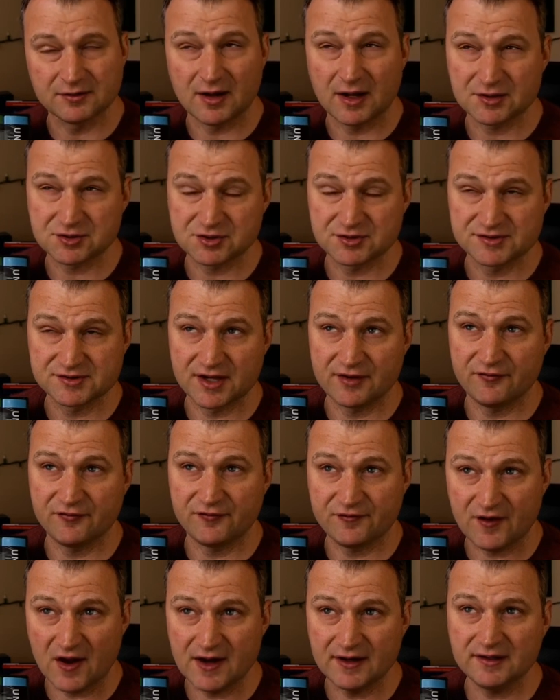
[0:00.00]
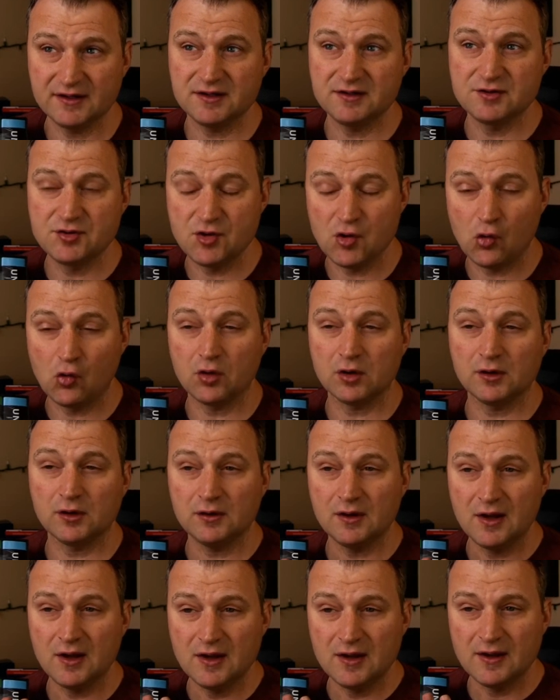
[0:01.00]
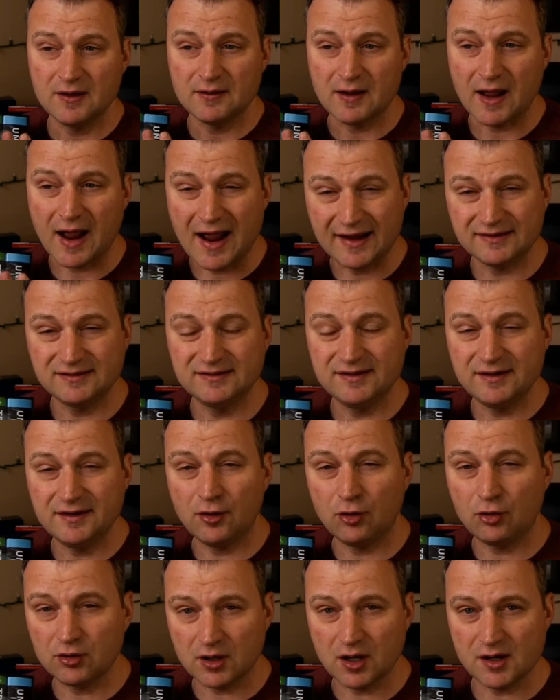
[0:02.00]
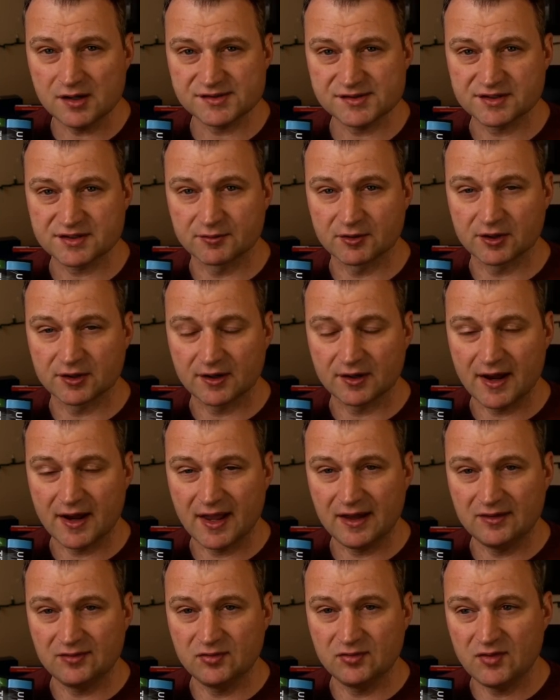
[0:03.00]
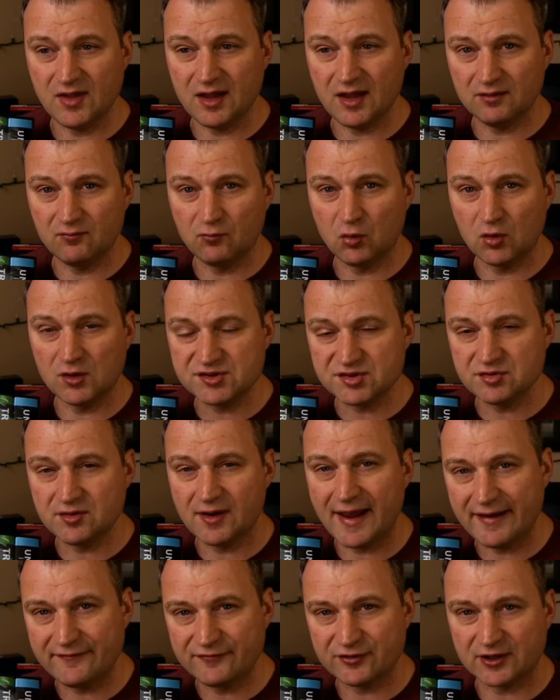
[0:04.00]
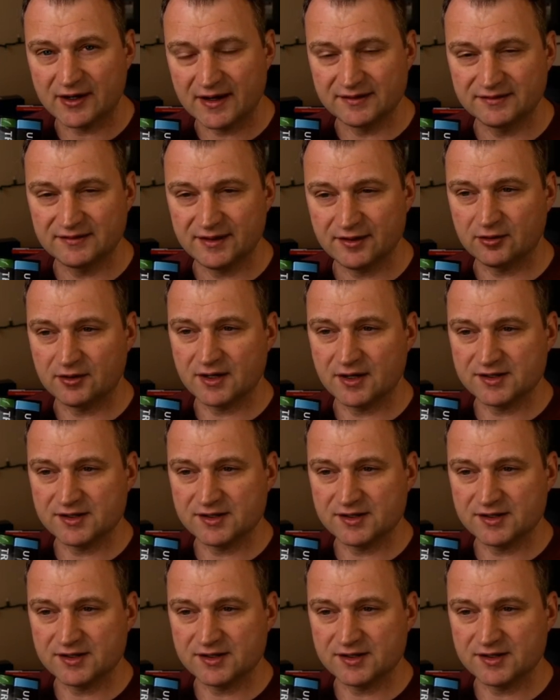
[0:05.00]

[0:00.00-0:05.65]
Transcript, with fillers: I should say finding your ideal customer. And then once you have your ideal